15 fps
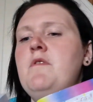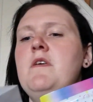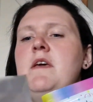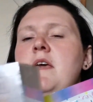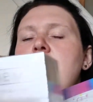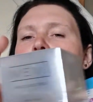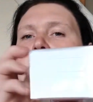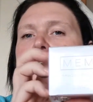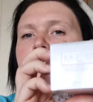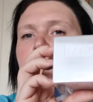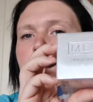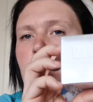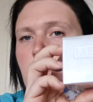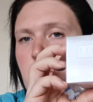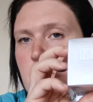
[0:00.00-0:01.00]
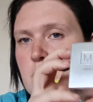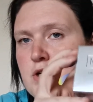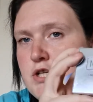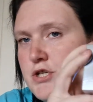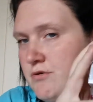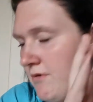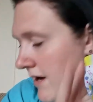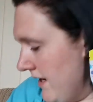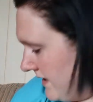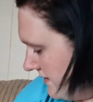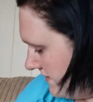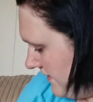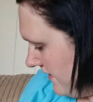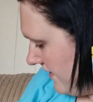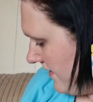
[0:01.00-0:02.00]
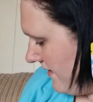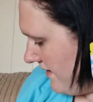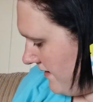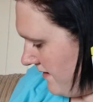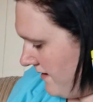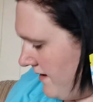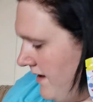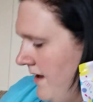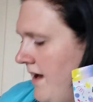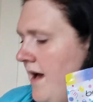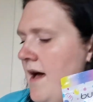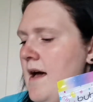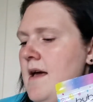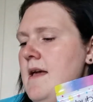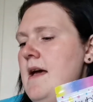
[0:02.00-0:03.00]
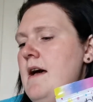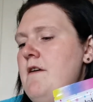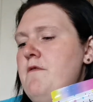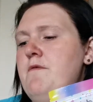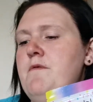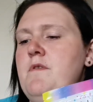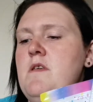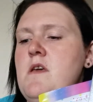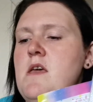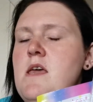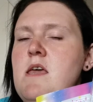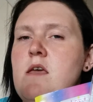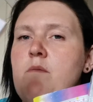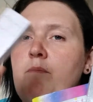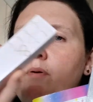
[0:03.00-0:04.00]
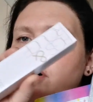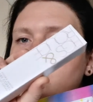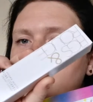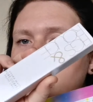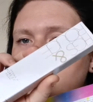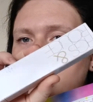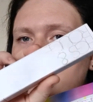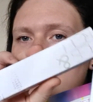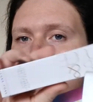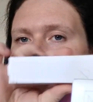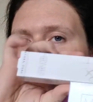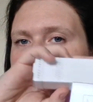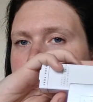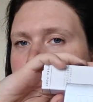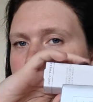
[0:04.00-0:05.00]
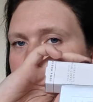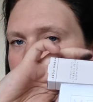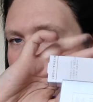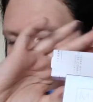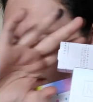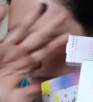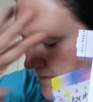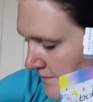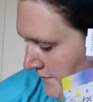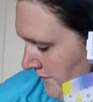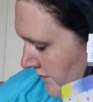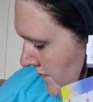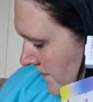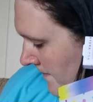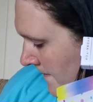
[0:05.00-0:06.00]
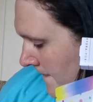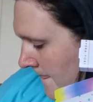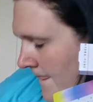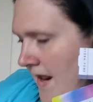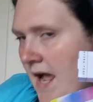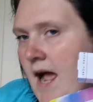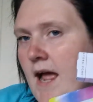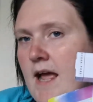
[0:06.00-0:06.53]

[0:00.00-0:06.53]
the moisturiser. I have the pore corrector. I